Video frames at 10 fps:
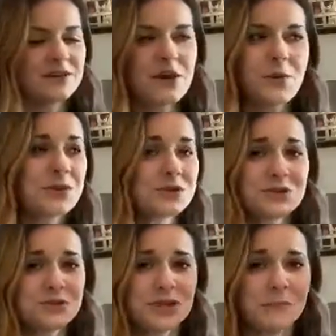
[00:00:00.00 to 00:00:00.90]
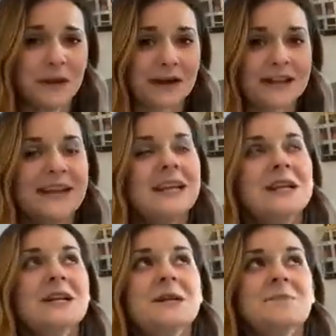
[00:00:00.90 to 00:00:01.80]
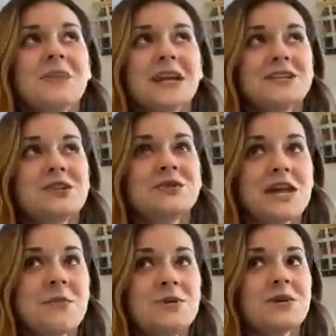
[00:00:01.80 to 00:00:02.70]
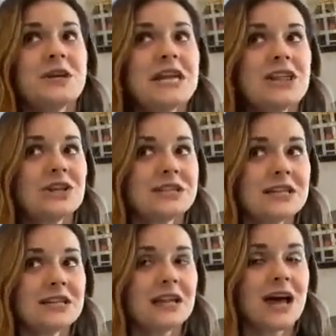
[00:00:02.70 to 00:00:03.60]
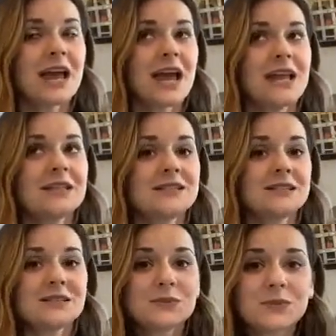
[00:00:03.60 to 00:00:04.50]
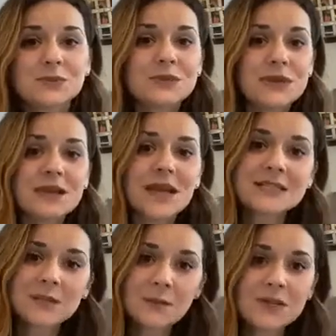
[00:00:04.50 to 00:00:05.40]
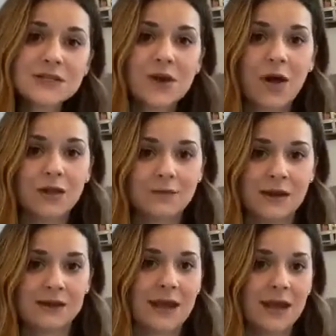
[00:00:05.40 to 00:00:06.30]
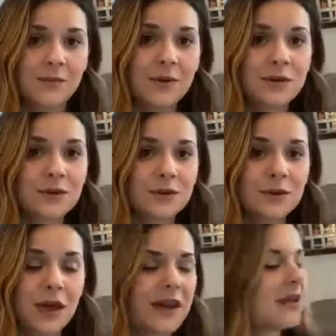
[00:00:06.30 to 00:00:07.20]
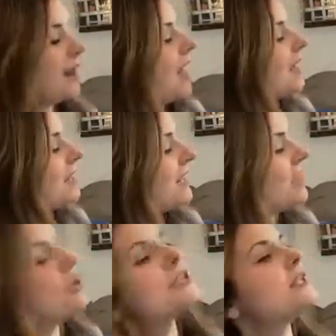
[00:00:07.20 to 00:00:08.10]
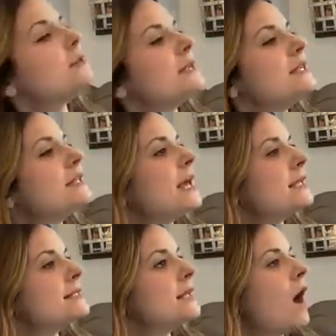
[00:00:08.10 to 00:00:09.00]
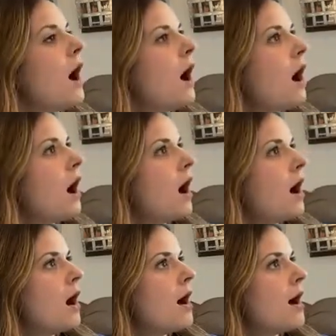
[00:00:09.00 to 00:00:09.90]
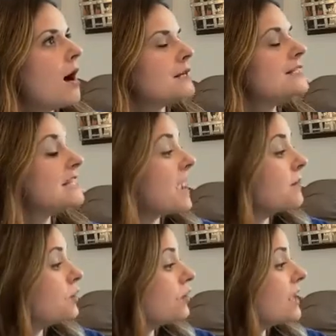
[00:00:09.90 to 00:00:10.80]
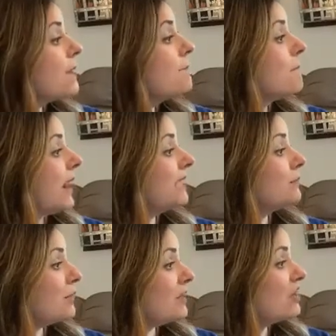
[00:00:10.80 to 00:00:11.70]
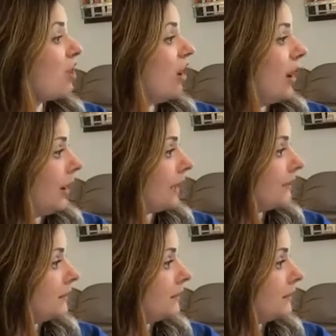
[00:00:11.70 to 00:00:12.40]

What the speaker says: No, there's no chipmunk. And so Samuel, he looks at Eli and he says, well, Eli, someone is calling my name. And Eli, he looks at him and he says, Samuel, it might be God.